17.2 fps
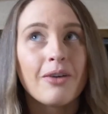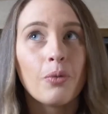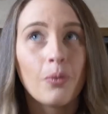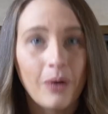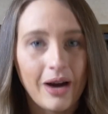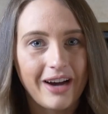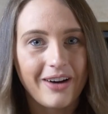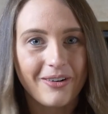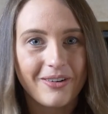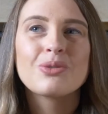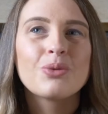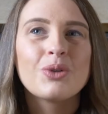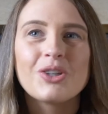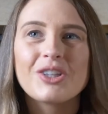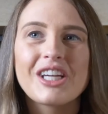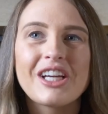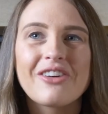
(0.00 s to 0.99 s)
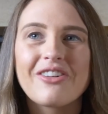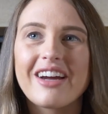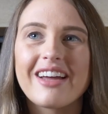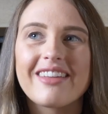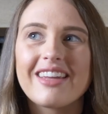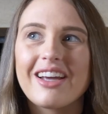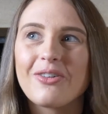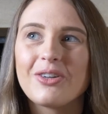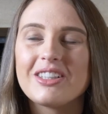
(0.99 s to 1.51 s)
Wow. Walking
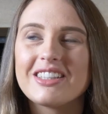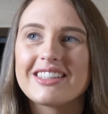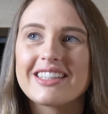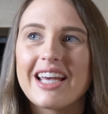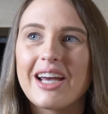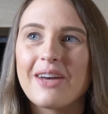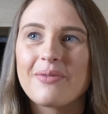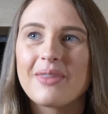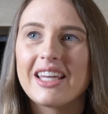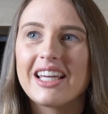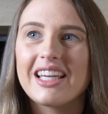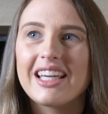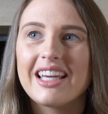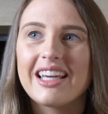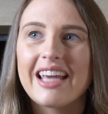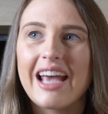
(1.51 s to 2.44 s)
around there, we just kept thinking